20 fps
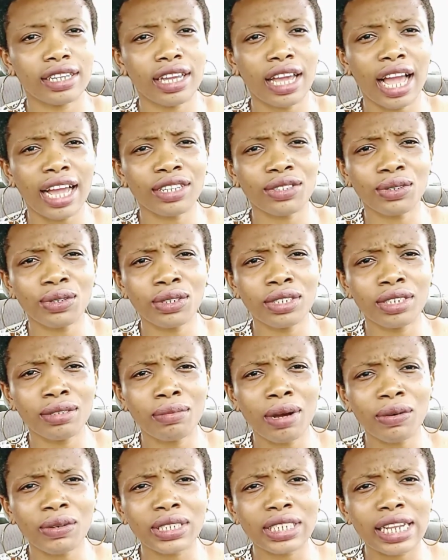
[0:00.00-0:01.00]
I told him,
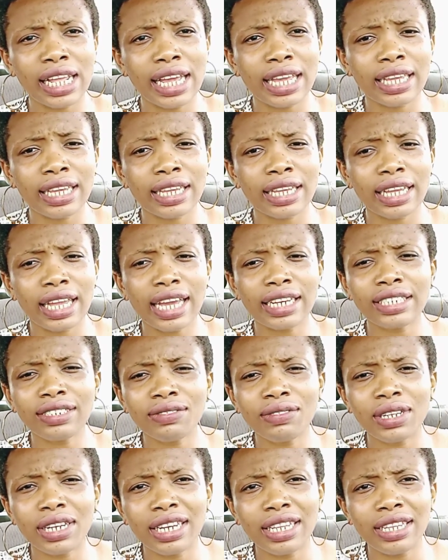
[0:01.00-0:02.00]
I was like, I
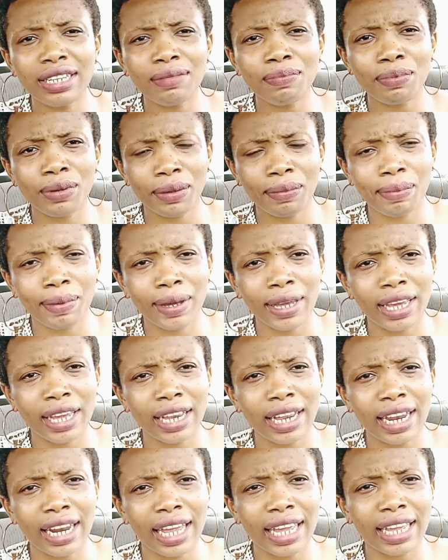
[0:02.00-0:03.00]
didn't really
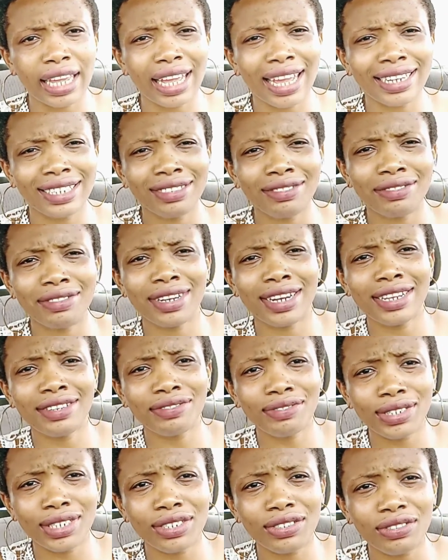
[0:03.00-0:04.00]
prepare. Like, I didn't really
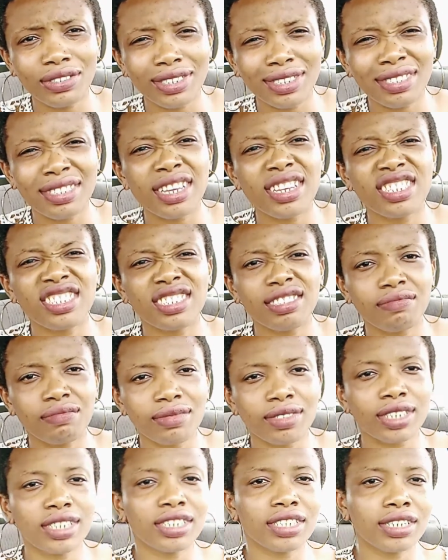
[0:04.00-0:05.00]
read, read. He says, hmm,
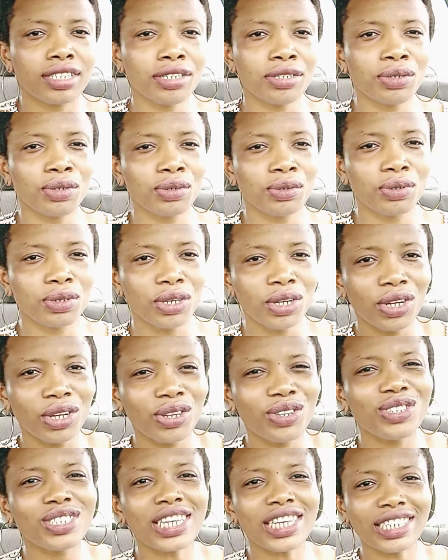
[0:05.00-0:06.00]
see you.
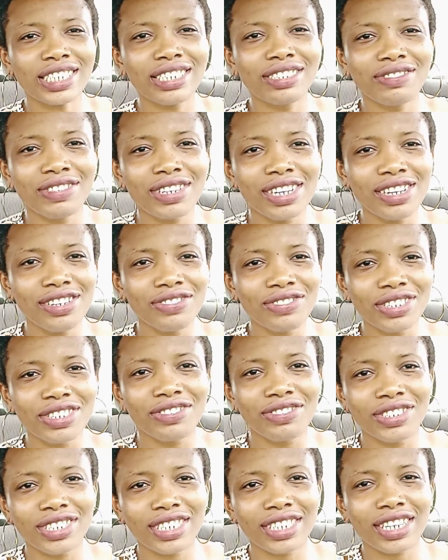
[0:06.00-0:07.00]
You say you didn't really read,
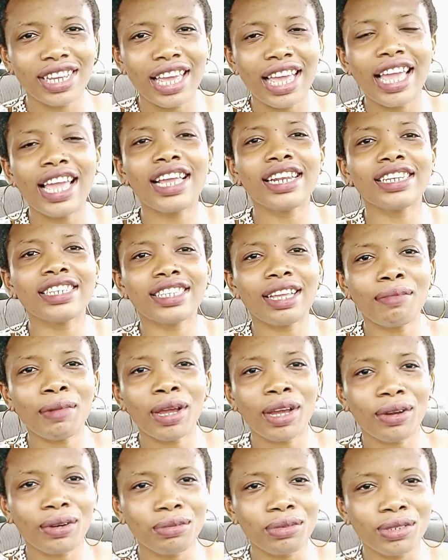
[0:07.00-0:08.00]
read. Anytime I
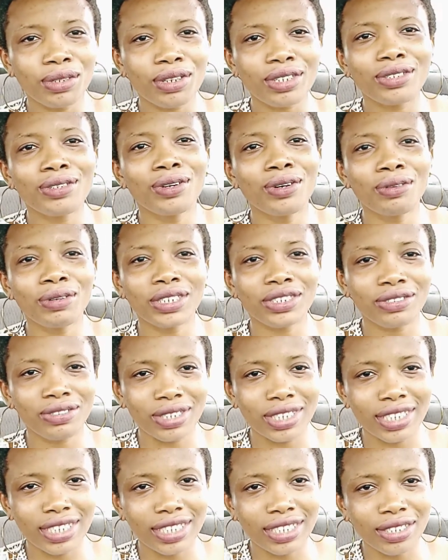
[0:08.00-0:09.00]
come to you, you're always
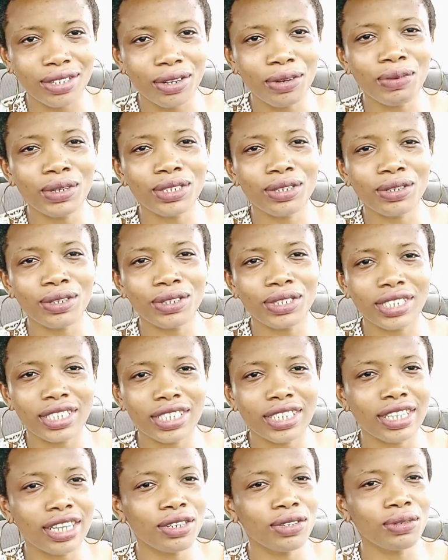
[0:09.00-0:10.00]
reading. You're always on your
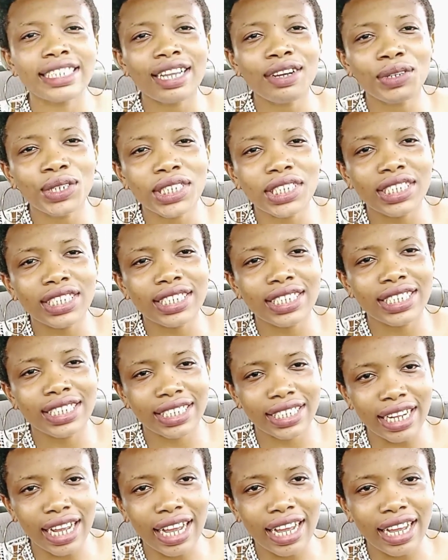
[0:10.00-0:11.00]
system. You're... That was it,
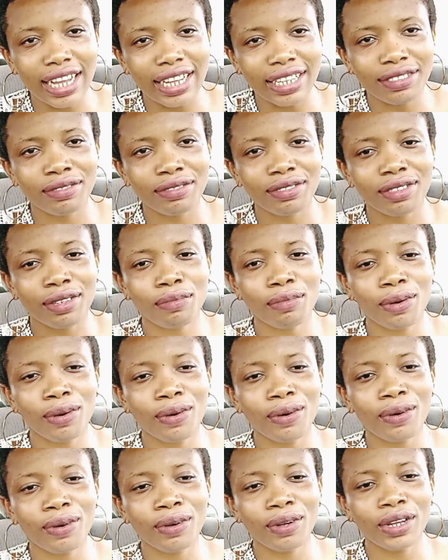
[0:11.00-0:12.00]
sha.
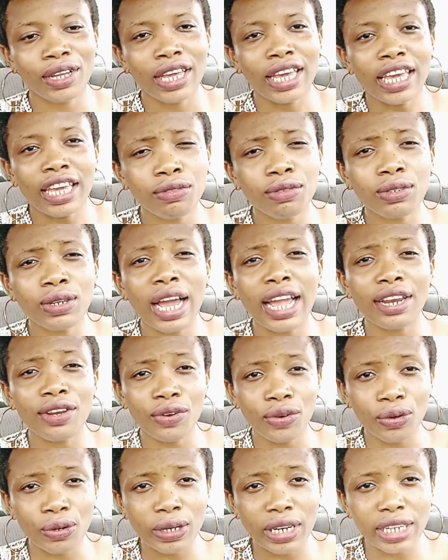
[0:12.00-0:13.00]
But even though I
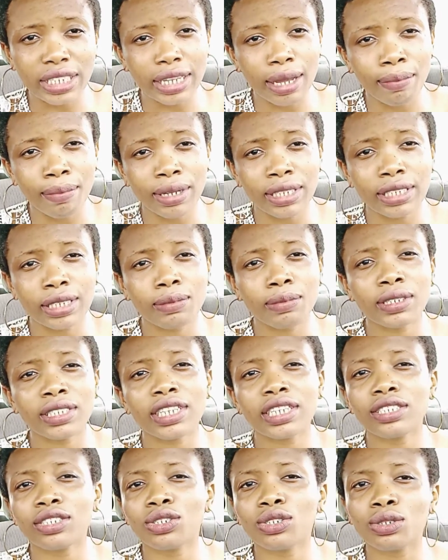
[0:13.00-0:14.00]
know that I
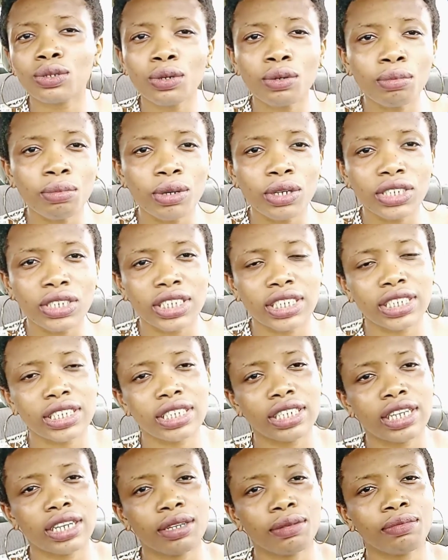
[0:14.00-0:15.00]
participated so much in
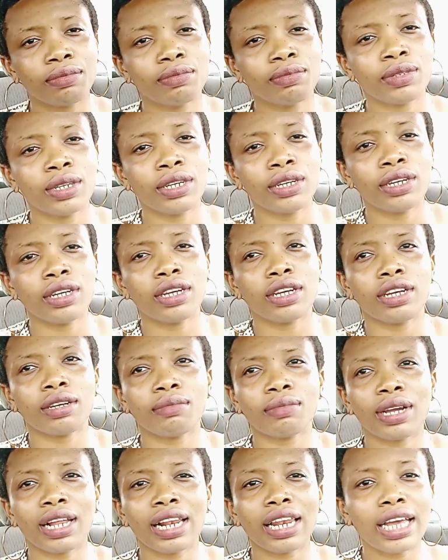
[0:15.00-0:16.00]
um,
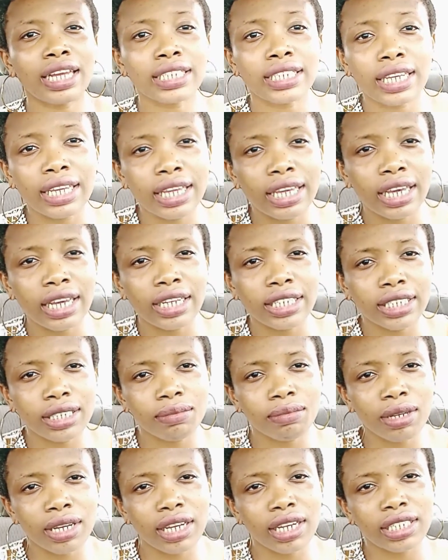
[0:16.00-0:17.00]
um, class
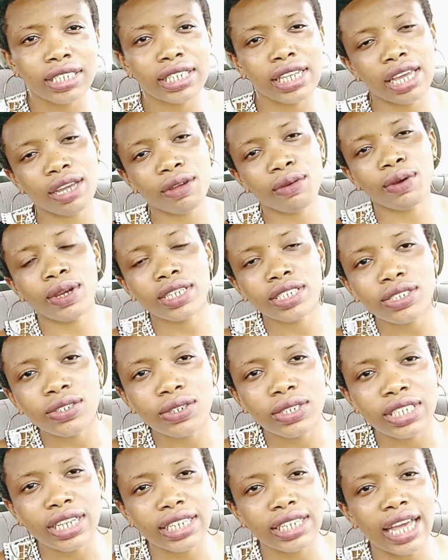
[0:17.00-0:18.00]
engagements, like
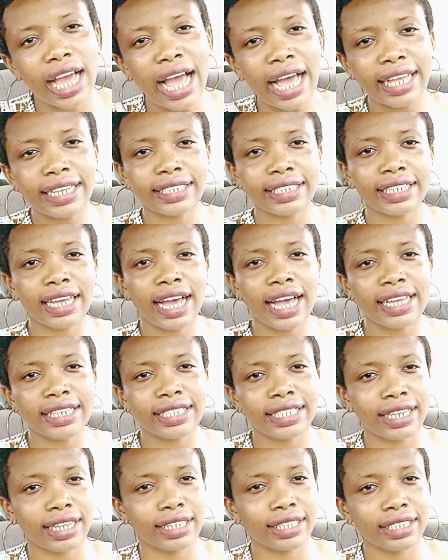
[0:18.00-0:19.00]
questions and
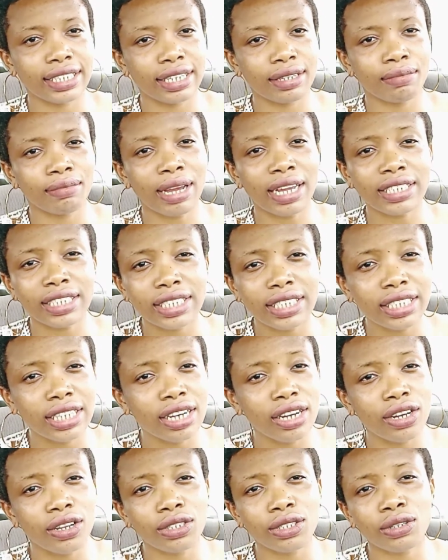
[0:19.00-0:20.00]
answers, and um, I did a
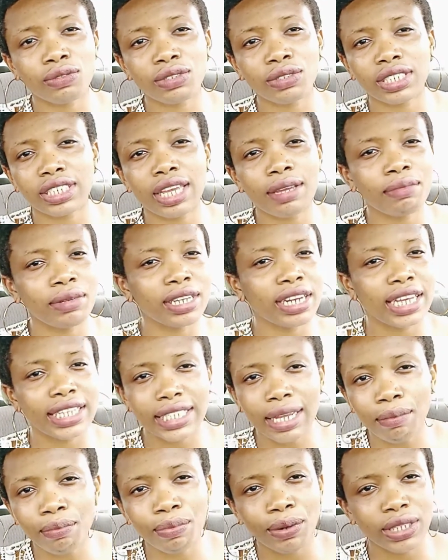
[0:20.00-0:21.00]
lot of seminars
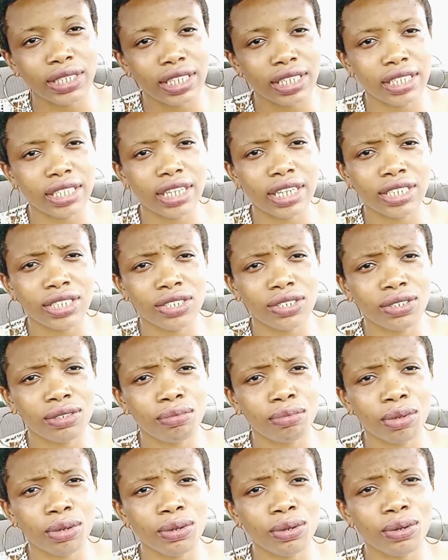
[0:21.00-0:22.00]
and presentations,
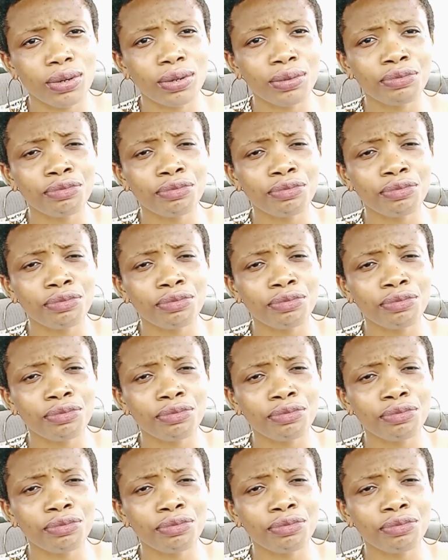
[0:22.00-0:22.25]
but